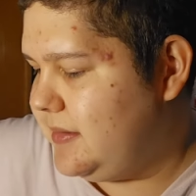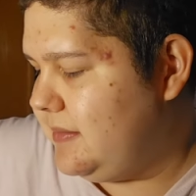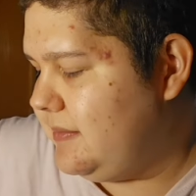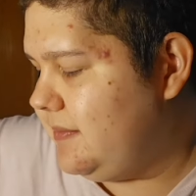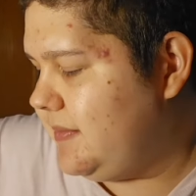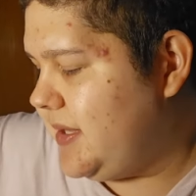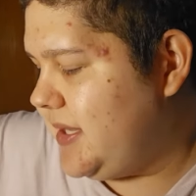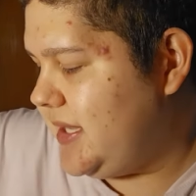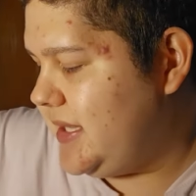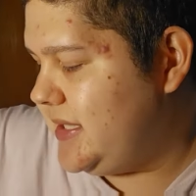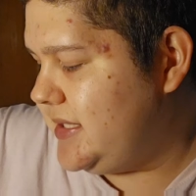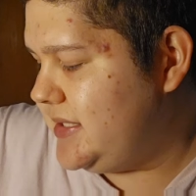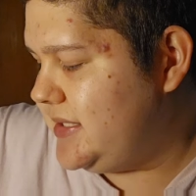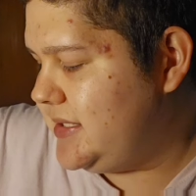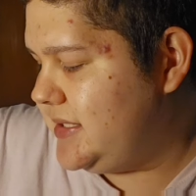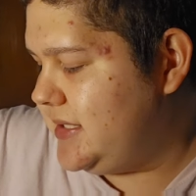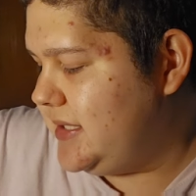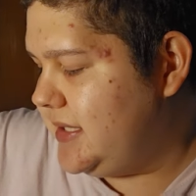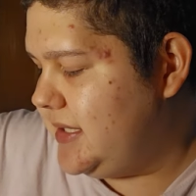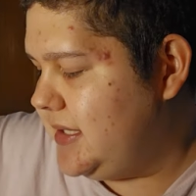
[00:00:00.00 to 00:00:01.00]

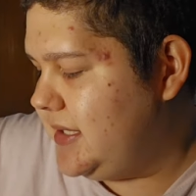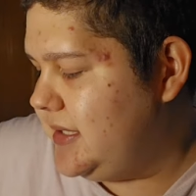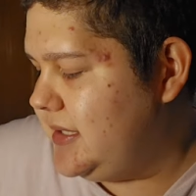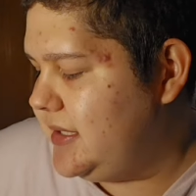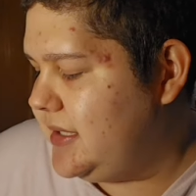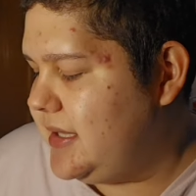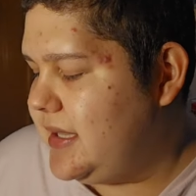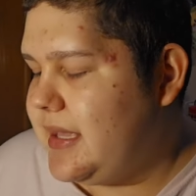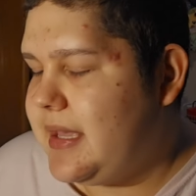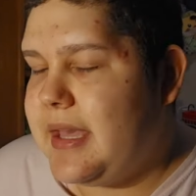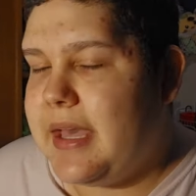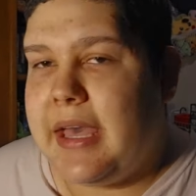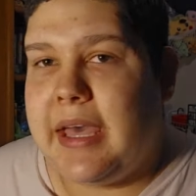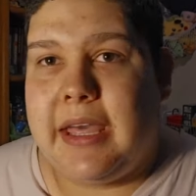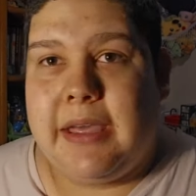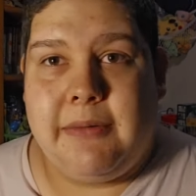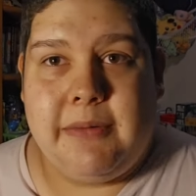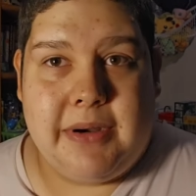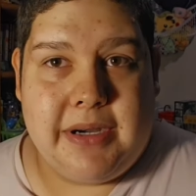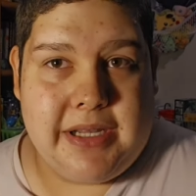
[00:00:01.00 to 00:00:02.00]
but
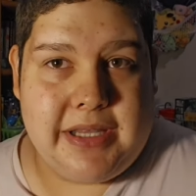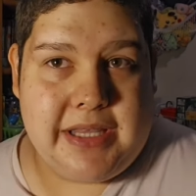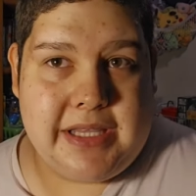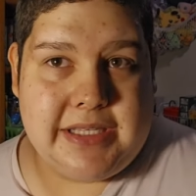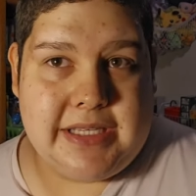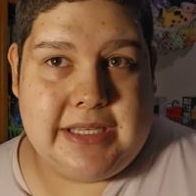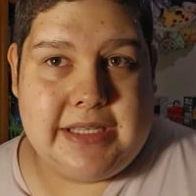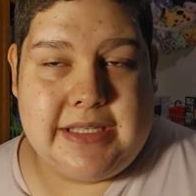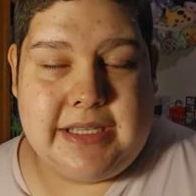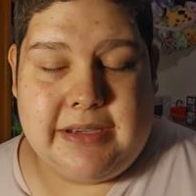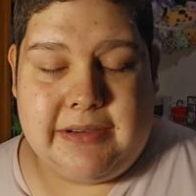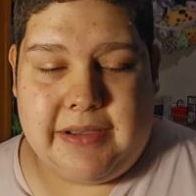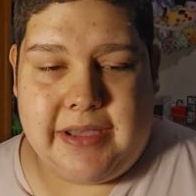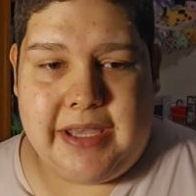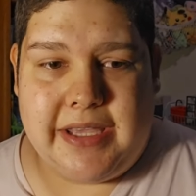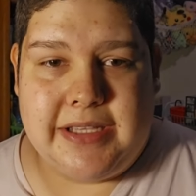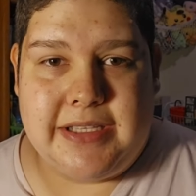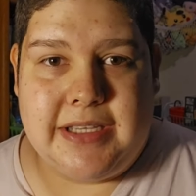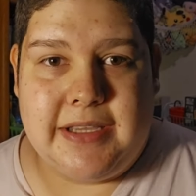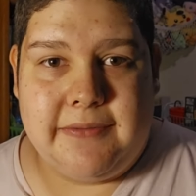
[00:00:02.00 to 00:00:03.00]
I wanted to test out
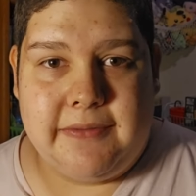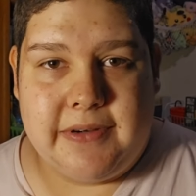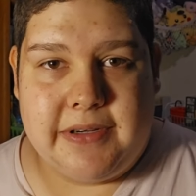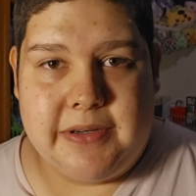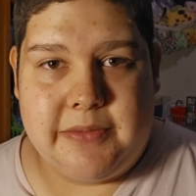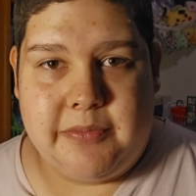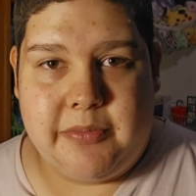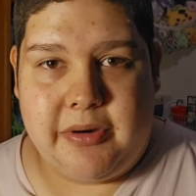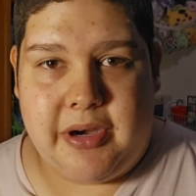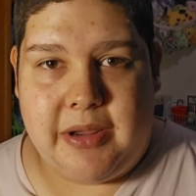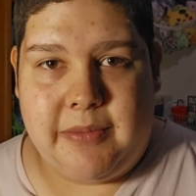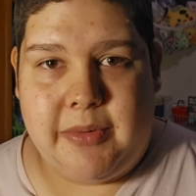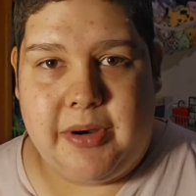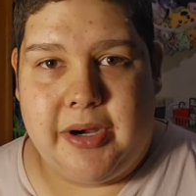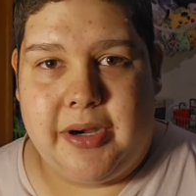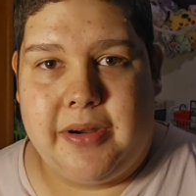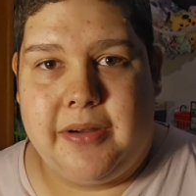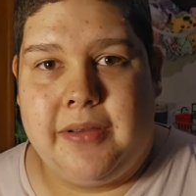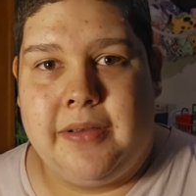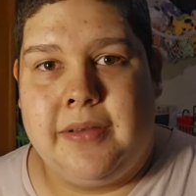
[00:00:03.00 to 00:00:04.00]
a different
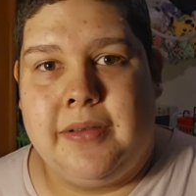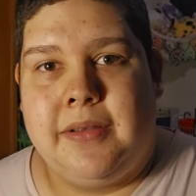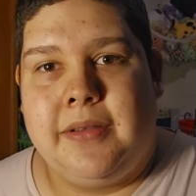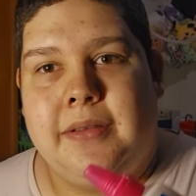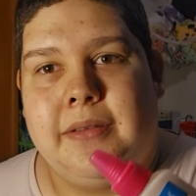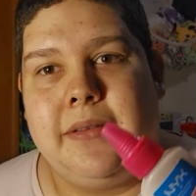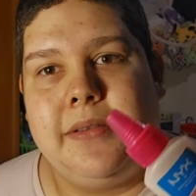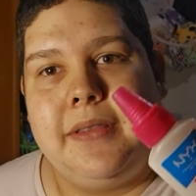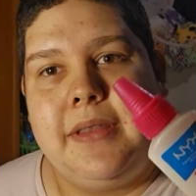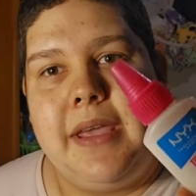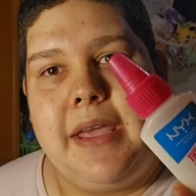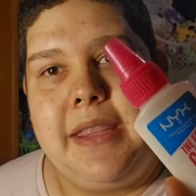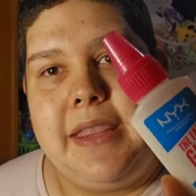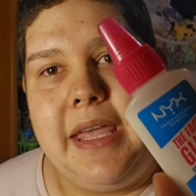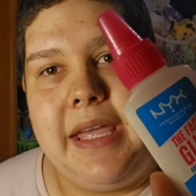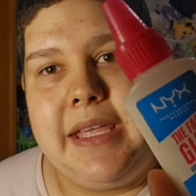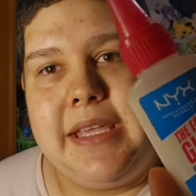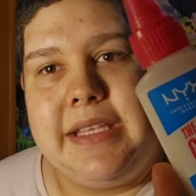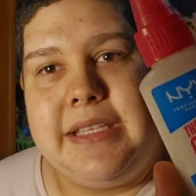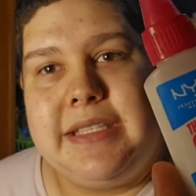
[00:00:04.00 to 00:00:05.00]
primer, and
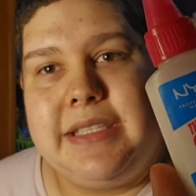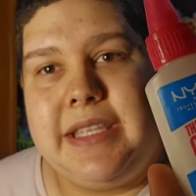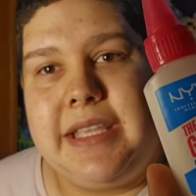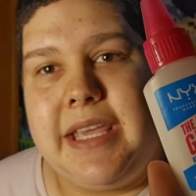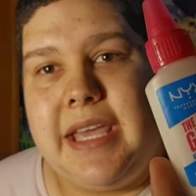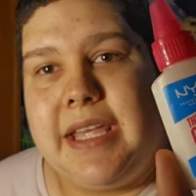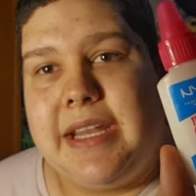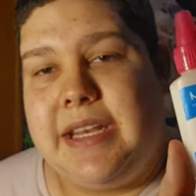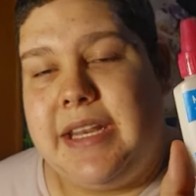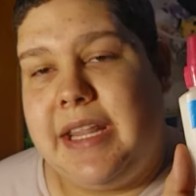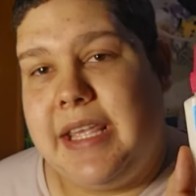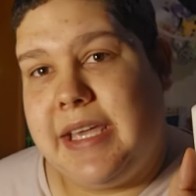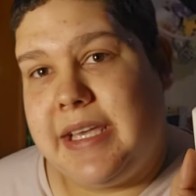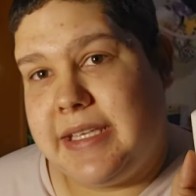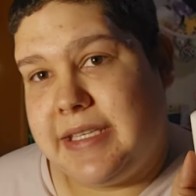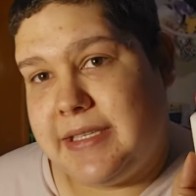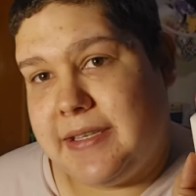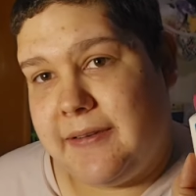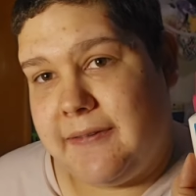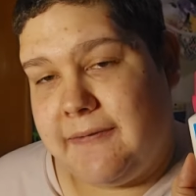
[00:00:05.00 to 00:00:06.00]
that is the
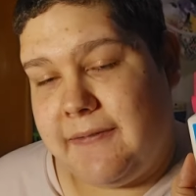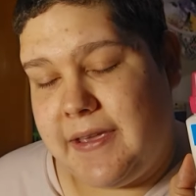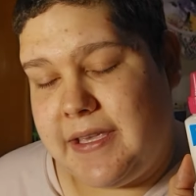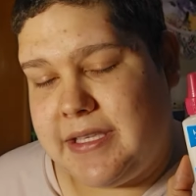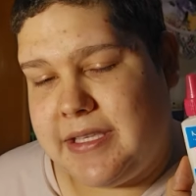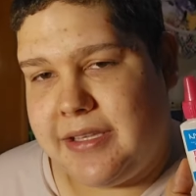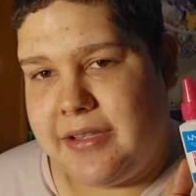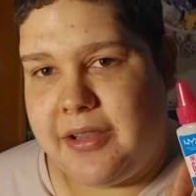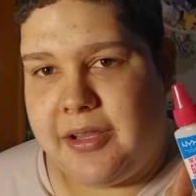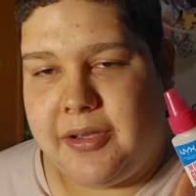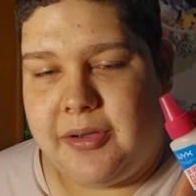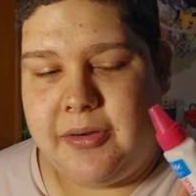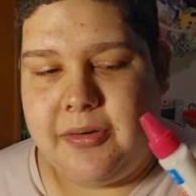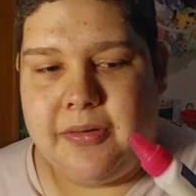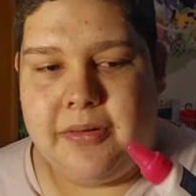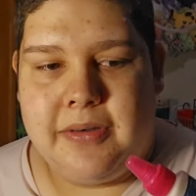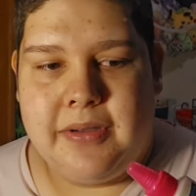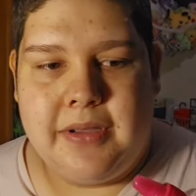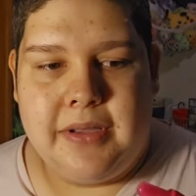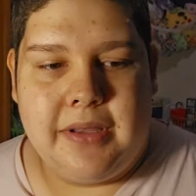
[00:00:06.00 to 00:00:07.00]
NYX Face Glue.
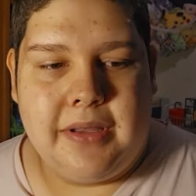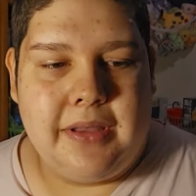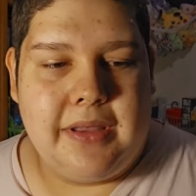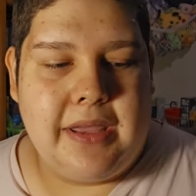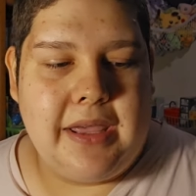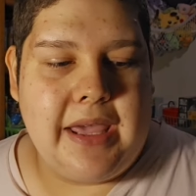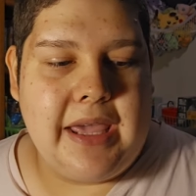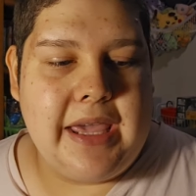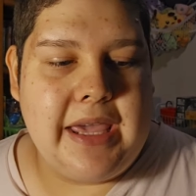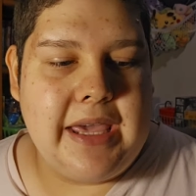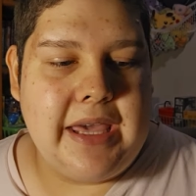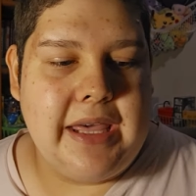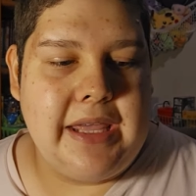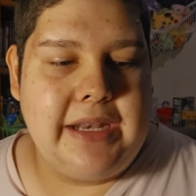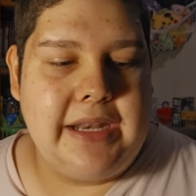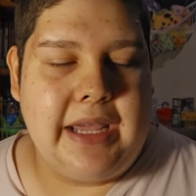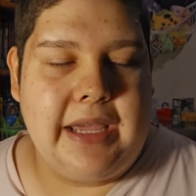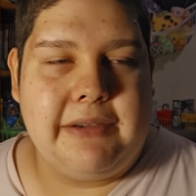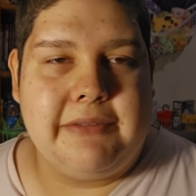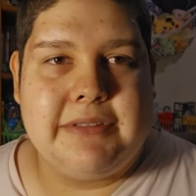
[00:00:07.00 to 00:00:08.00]

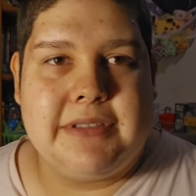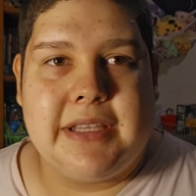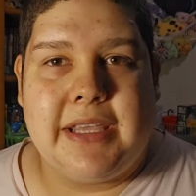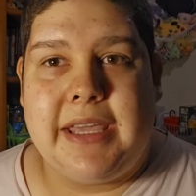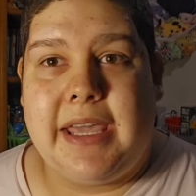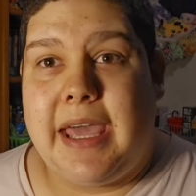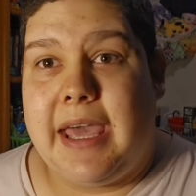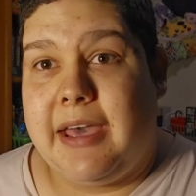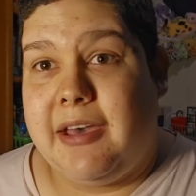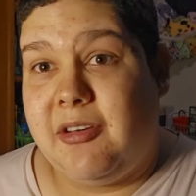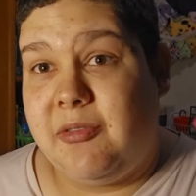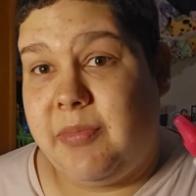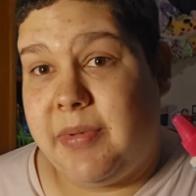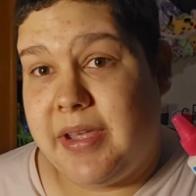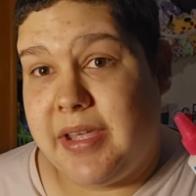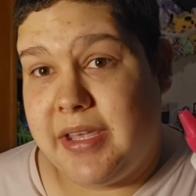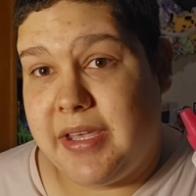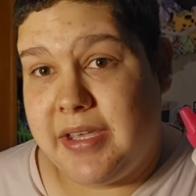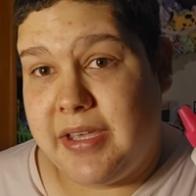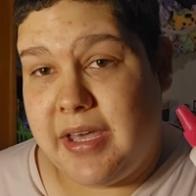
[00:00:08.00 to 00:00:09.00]
And I was like, how do
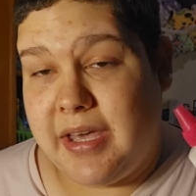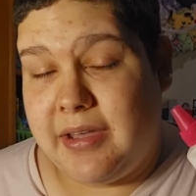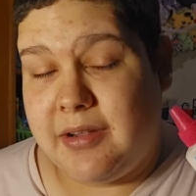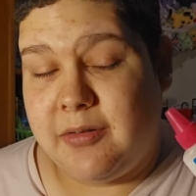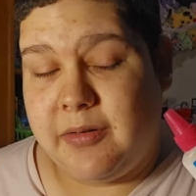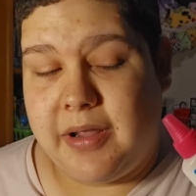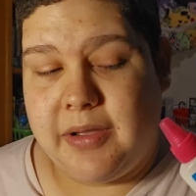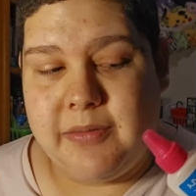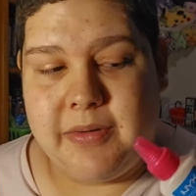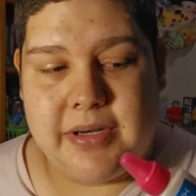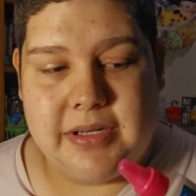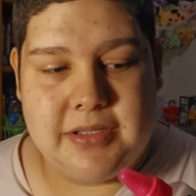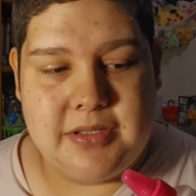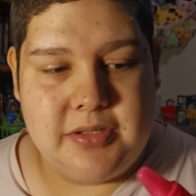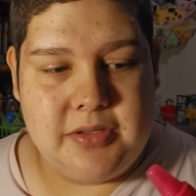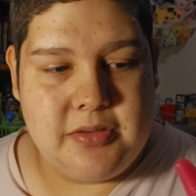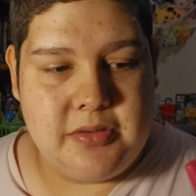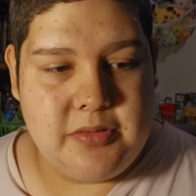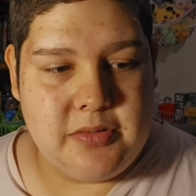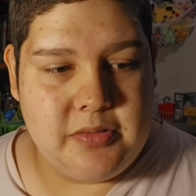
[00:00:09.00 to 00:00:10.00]
I want
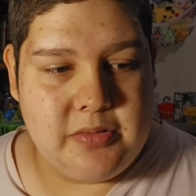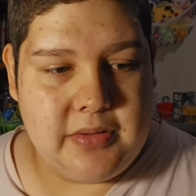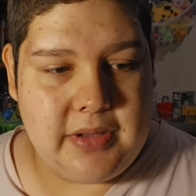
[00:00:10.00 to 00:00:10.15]
to